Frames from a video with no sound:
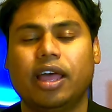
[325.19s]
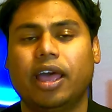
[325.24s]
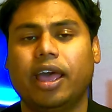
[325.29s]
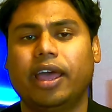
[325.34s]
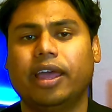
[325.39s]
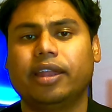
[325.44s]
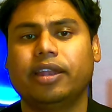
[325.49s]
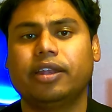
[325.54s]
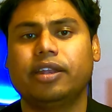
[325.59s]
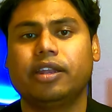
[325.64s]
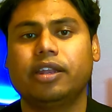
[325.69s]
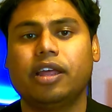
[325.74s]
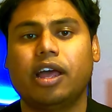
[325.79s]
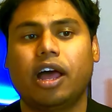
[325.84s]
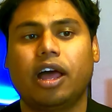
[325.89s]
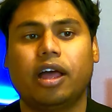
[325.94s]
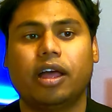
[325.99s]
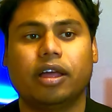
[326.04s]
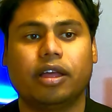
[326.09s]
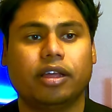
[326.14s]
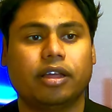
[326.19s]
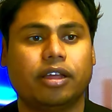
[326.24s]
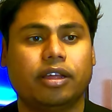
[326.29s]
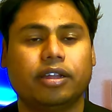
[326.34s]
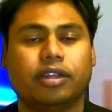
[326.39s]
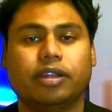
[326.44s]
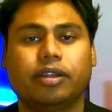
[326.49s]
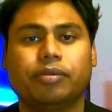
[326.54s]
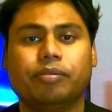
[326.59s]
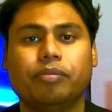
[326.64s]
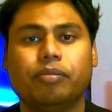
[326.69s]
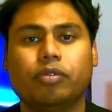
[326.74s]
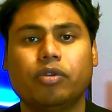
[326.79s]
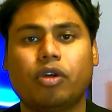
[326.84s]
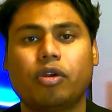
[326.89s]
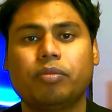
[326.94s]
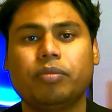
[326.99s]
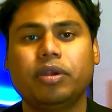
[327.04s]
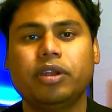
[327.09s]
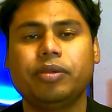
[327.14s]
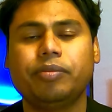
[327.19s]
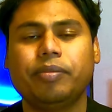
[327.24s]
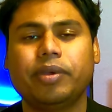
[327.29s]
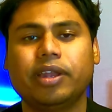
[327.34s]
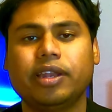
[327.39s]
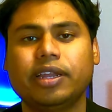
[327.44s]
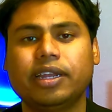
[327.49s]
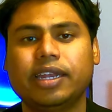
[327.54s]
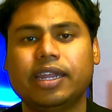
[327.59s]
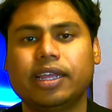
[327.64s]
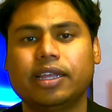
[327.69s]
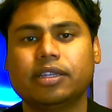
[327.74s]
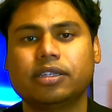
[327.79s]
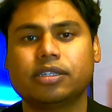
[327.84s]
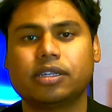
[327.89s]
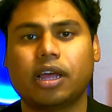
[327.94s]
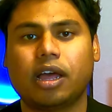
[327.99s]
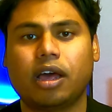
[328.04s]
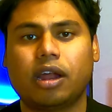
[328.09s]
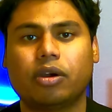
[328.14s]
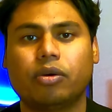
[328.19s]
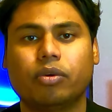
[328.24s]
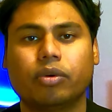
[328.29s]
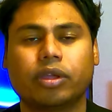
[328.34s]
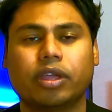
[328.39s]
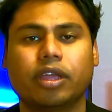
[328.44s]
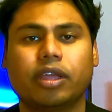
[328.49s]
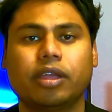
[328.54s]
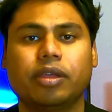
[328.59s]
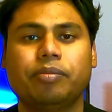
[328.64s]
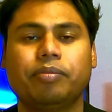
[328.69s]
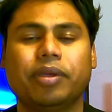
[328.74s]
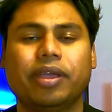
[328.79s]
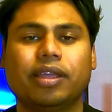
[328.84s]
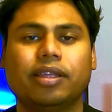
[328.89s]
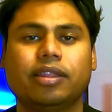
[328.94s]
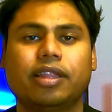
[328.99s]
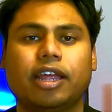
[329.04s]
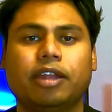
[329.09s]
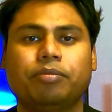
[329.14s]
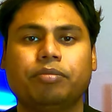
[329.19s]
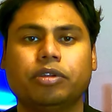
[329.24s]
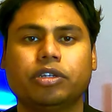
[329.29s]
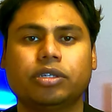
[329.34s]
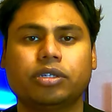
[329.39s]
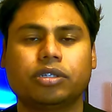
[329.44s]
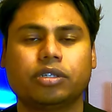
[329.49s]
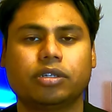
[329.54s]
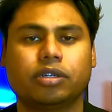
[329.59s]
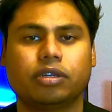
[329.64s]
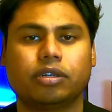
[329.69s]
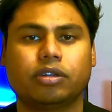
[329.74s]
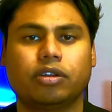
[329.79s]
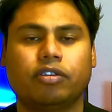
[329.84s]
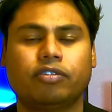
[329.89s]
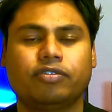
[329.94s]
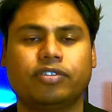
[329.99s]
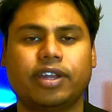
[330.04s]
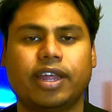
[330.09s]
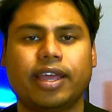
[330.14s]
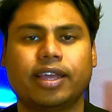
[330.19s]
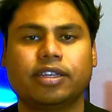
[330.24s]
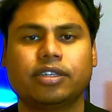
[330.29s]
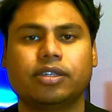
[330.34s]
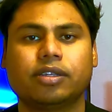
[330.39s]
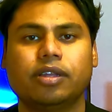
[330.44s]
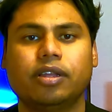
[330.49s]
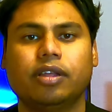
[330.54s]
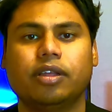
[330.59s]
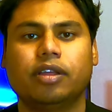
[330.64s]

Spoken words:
and normally many Danes are okay paying that much of tax